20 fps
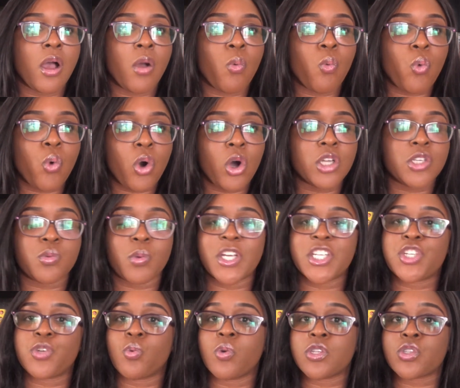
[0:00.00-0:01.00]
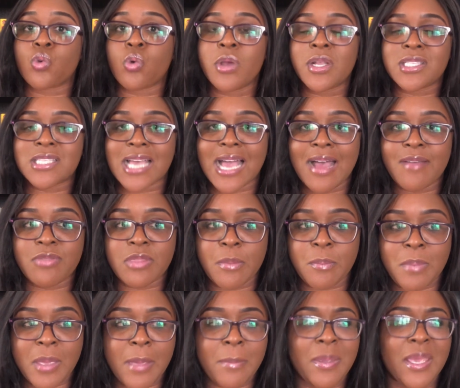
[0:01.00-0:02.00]
ward where she was going to have the
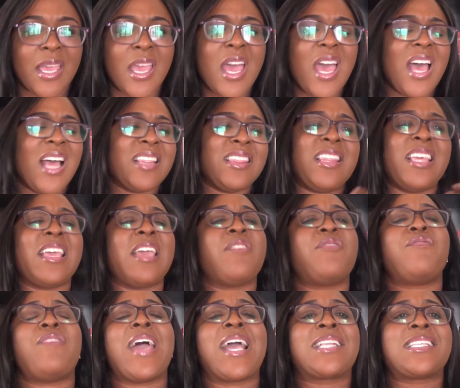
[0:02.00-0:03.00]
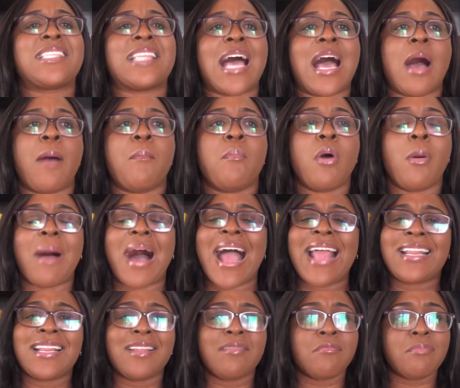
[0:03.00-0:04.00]
baby, the effects that her mom,
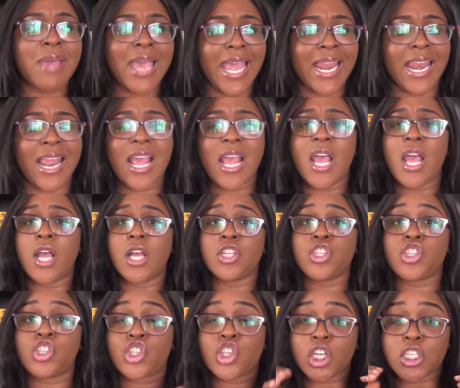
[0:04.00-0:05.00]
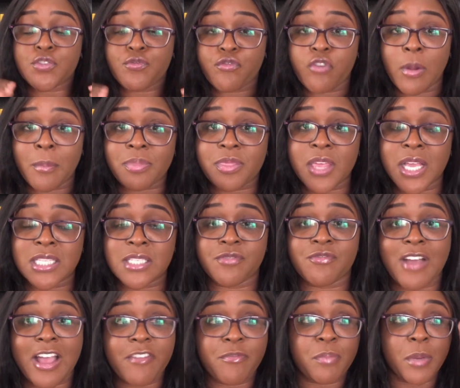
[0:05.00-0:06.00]
man, just from
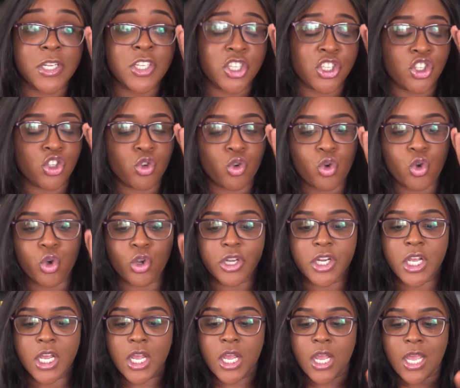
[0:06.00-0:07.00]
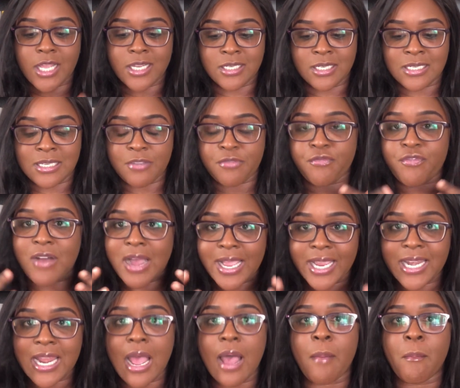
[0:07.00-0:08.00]
35 pages you could
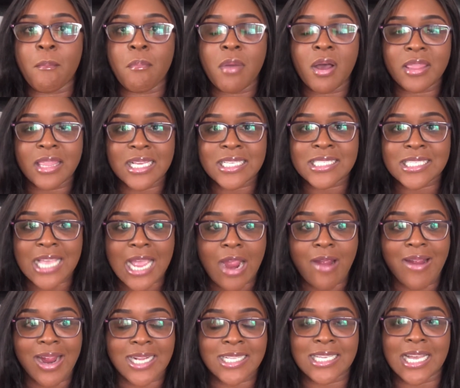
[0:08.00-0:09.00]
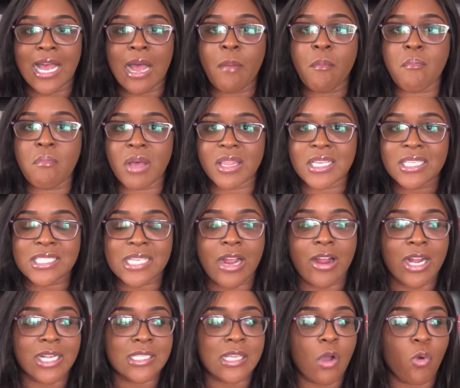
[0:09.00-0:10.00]
define her mother's character. Her mother's
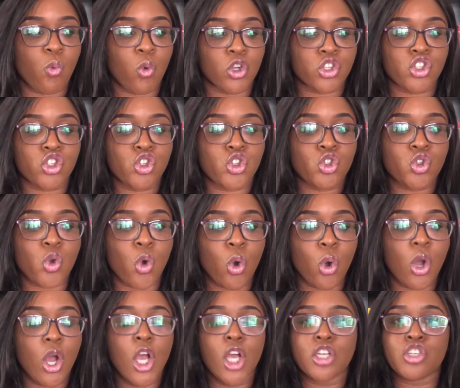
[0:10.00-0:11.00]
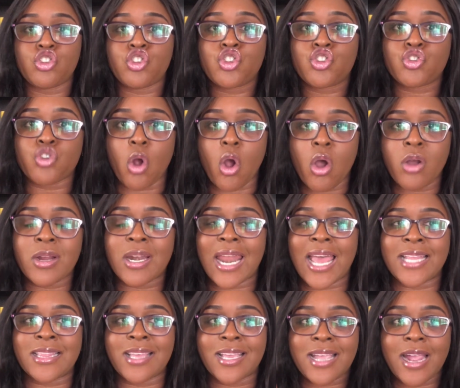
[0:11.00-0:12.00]
character was so strong.
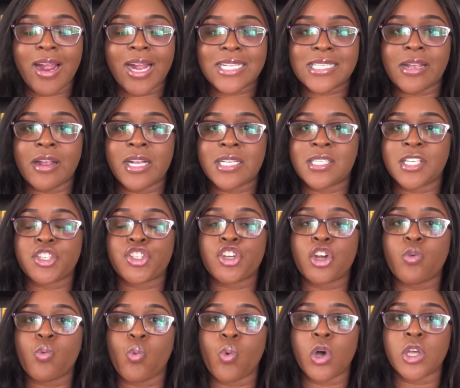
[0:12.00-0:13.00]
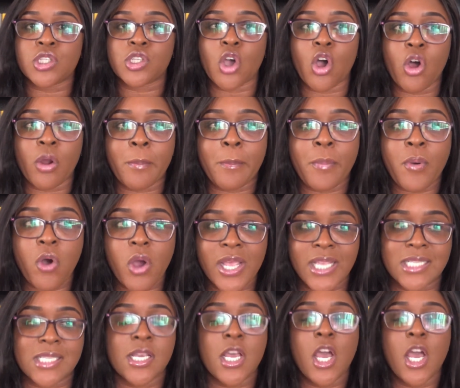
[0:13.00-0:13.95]
Like, the characterization was on point.